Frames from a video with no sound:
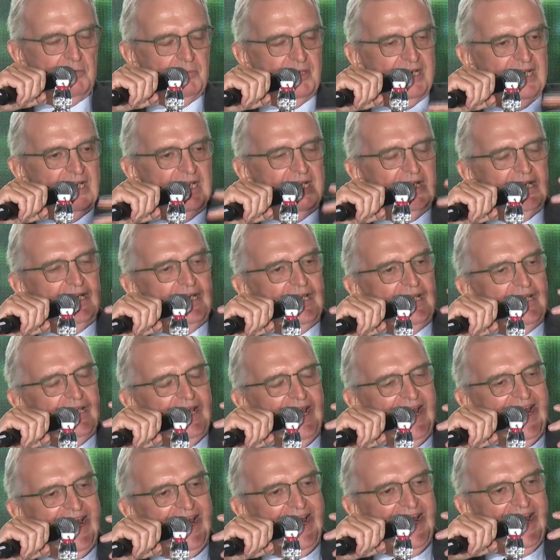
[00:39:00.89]
But
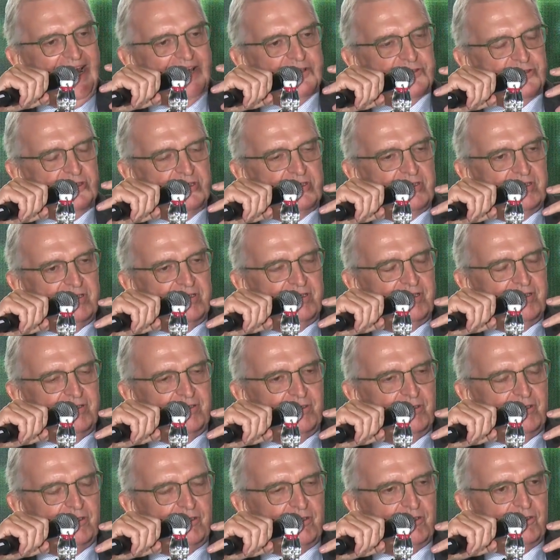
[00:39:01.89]
as
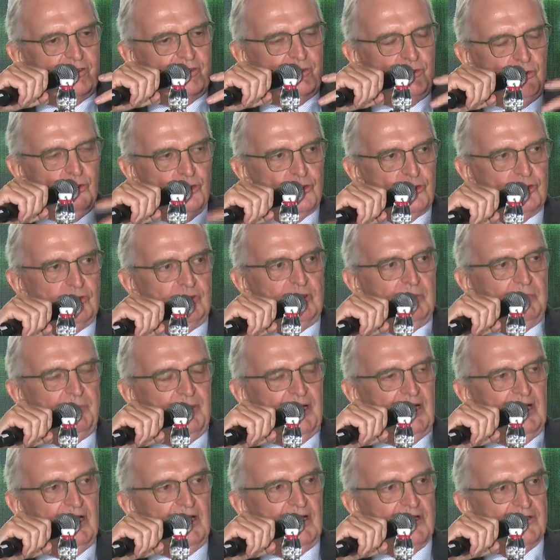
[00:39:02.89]
a crucial
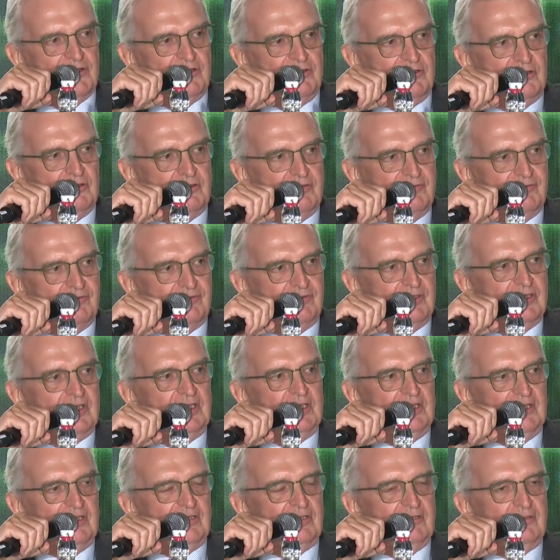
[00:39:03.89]
part of
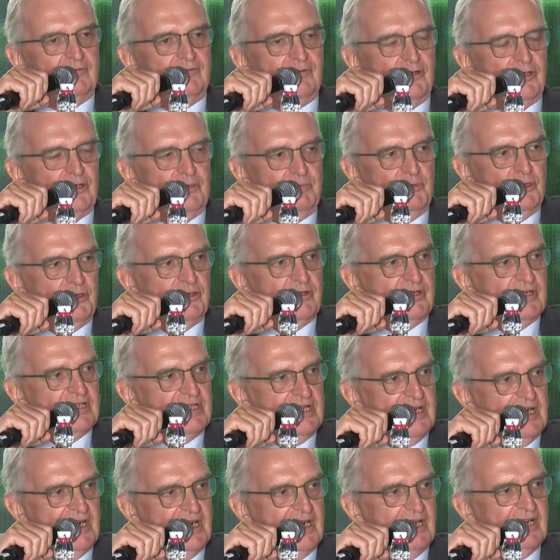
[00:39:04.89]
a
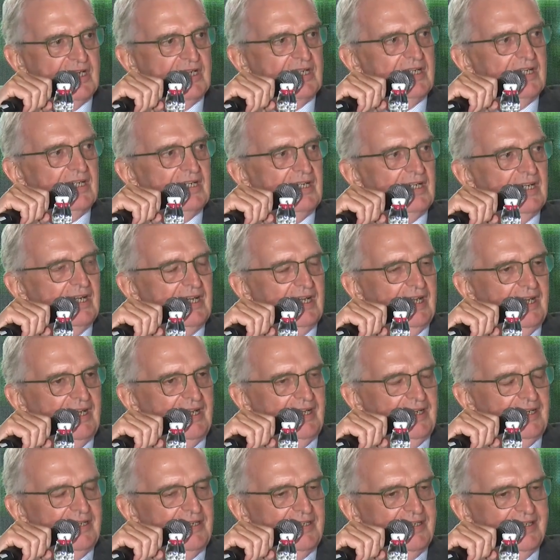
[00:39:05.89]
community
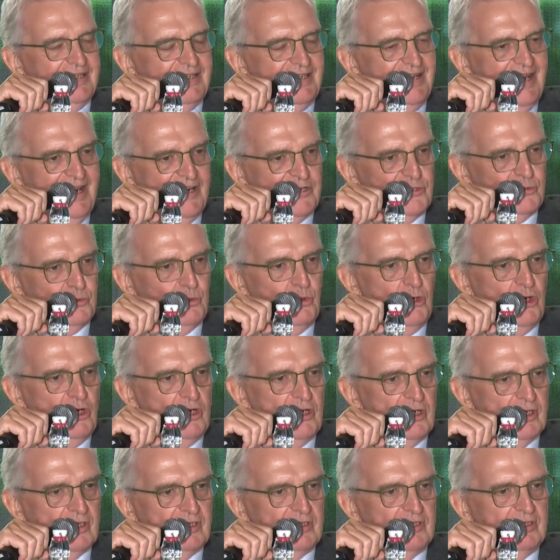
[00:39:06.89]

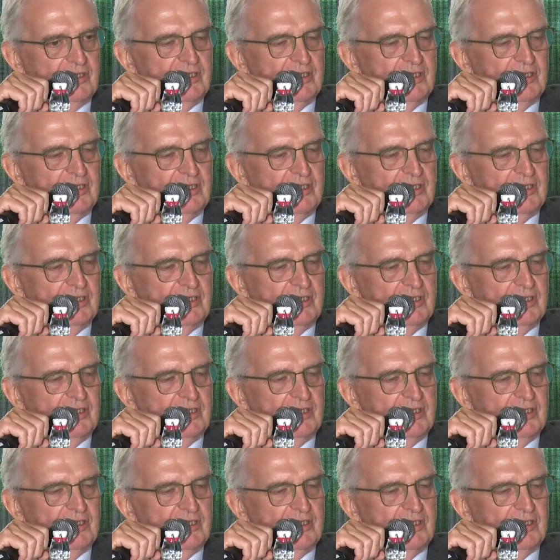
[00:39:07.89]
network,